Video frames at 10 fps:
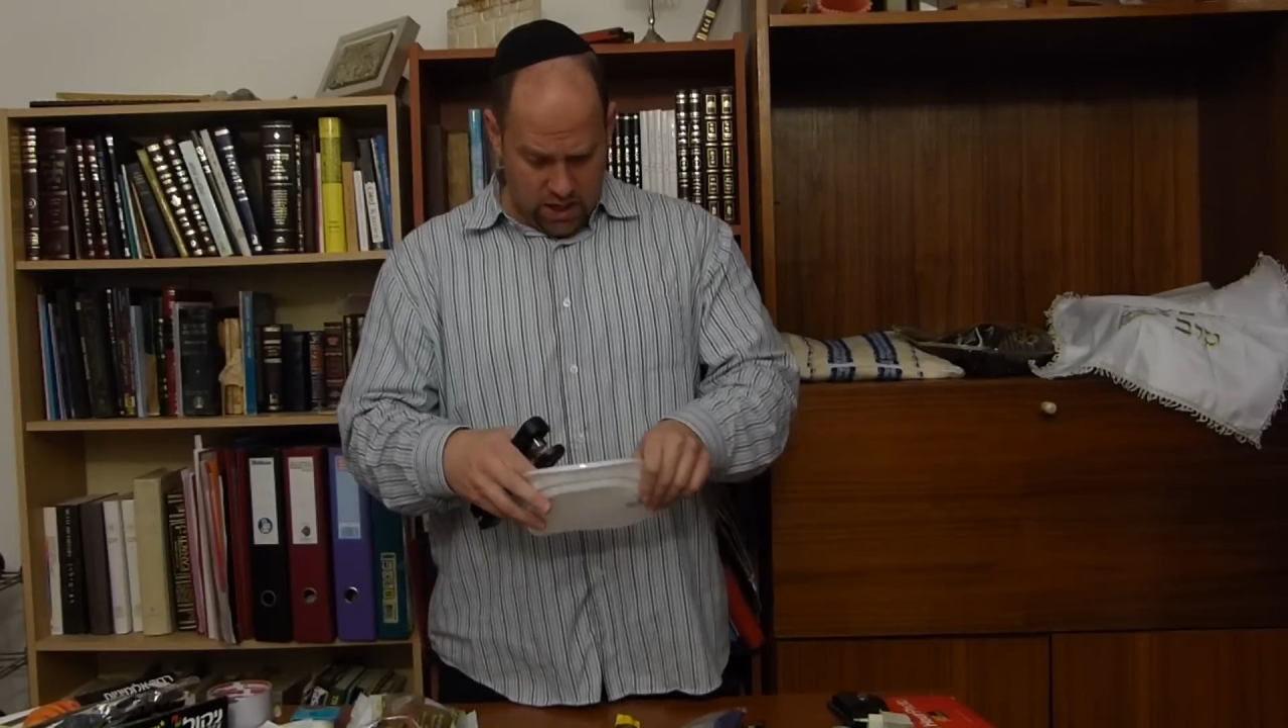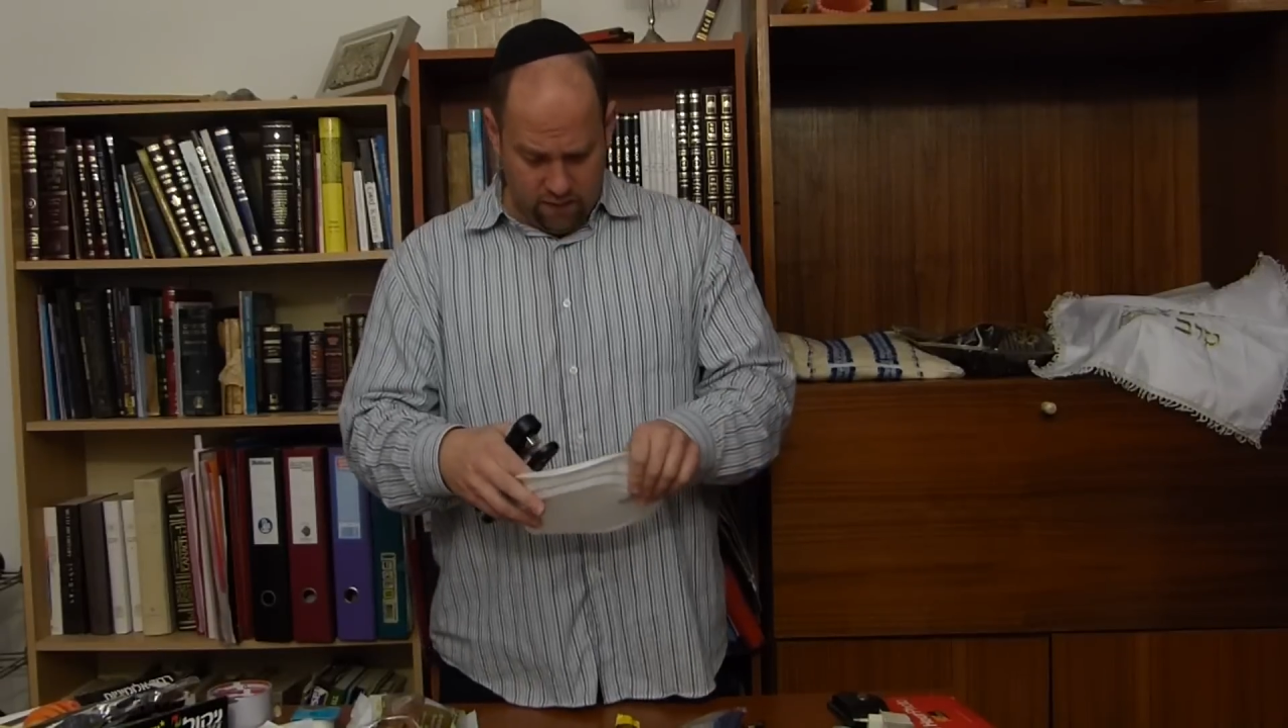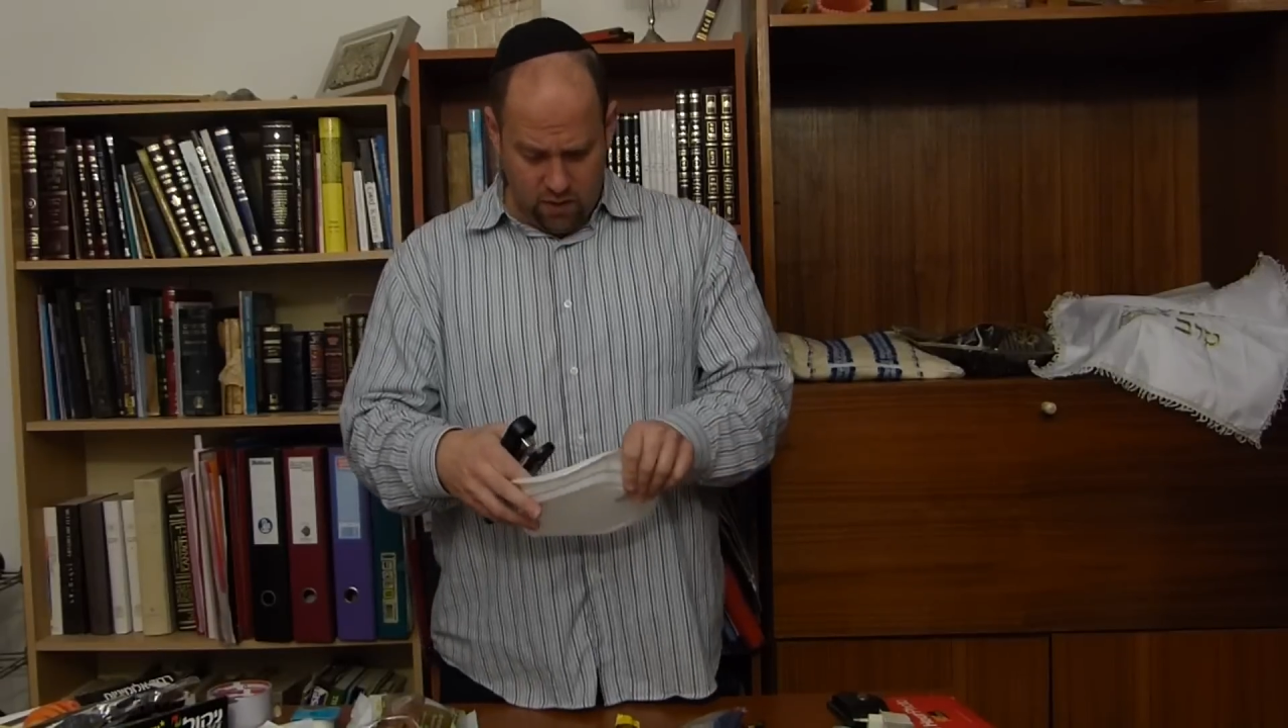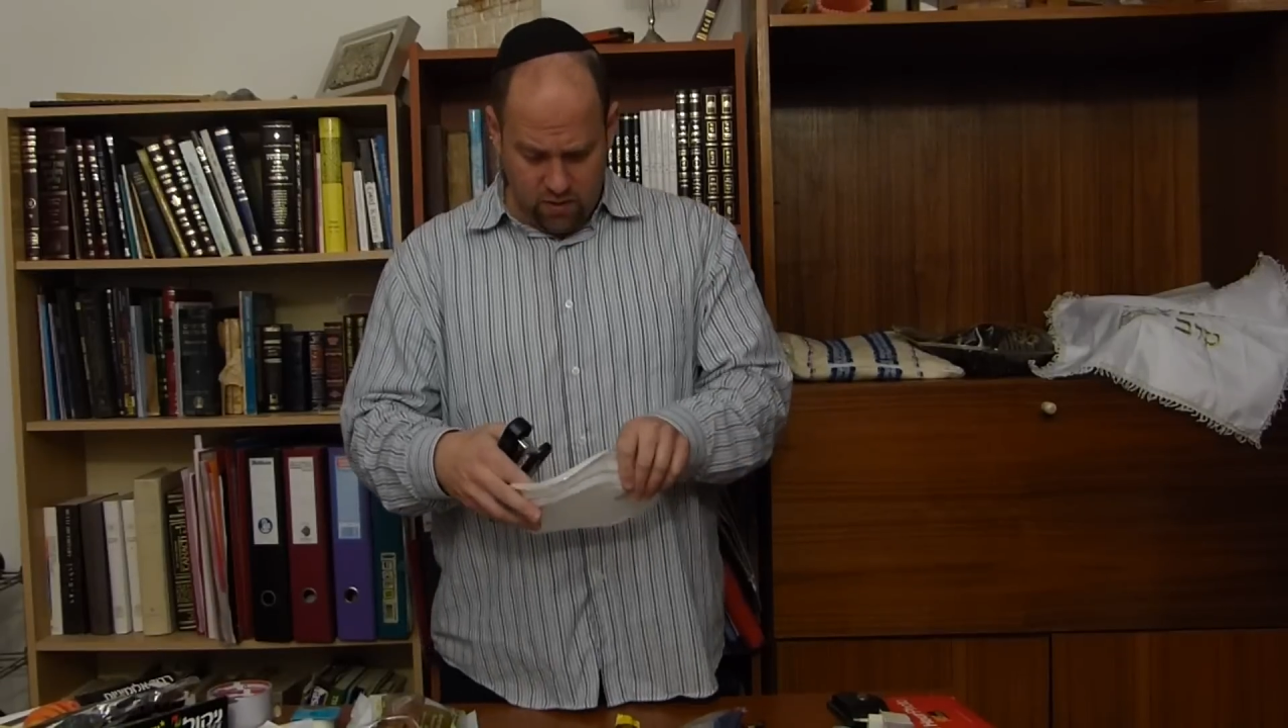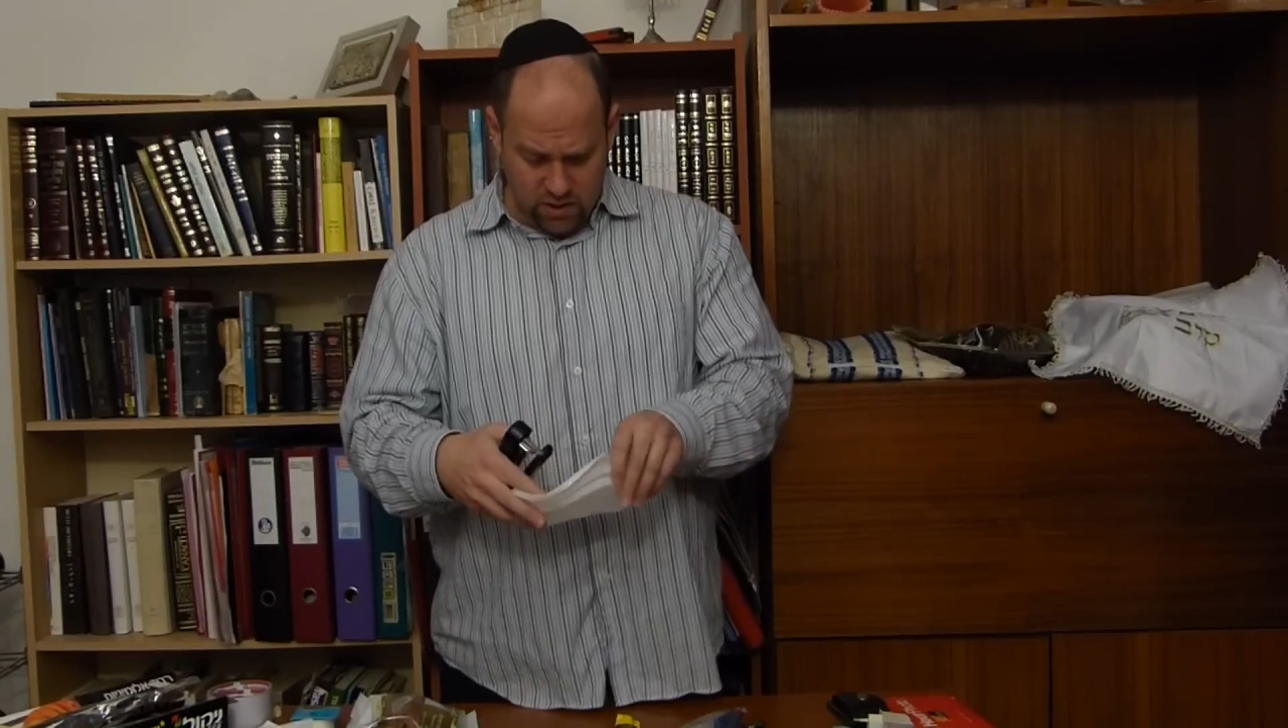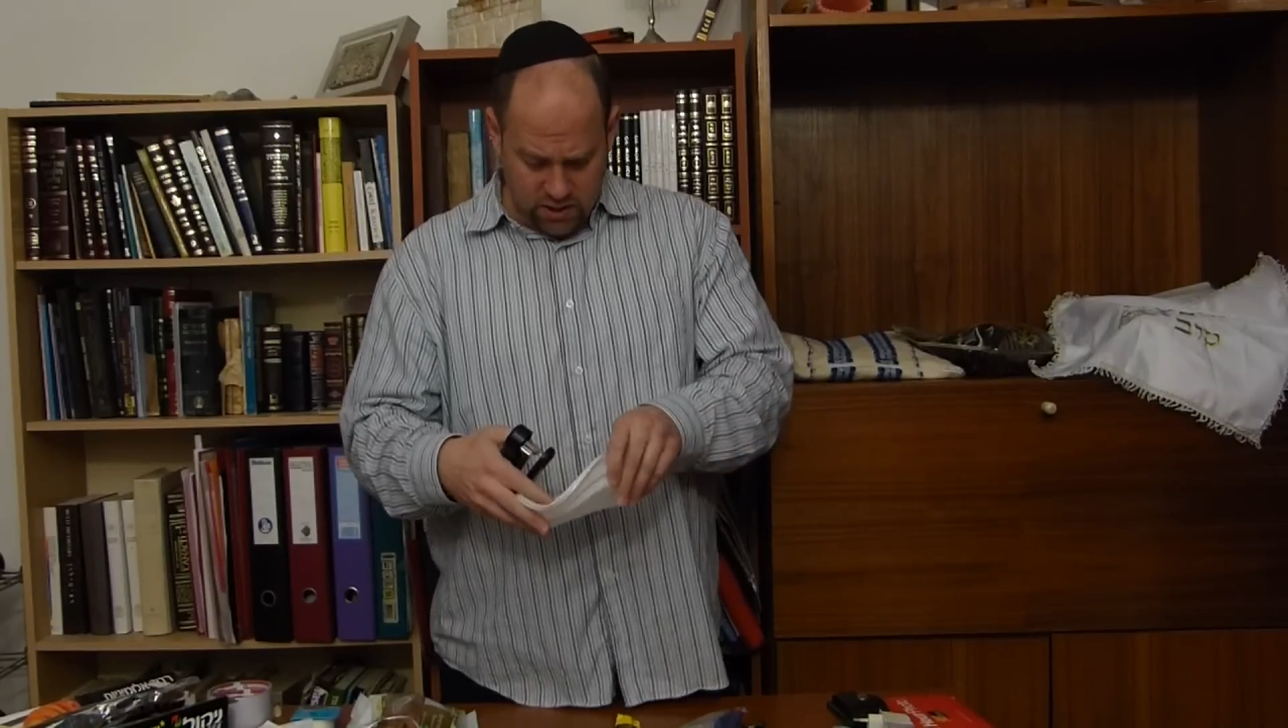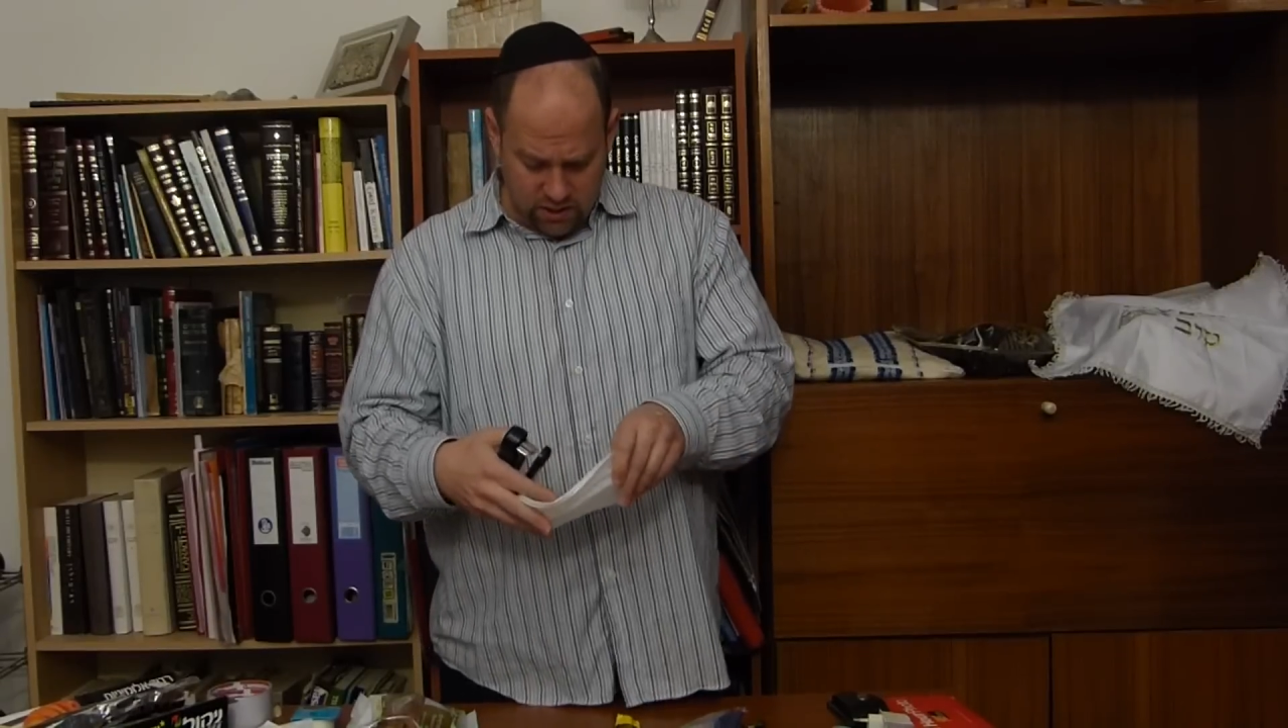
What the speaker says: I've noticed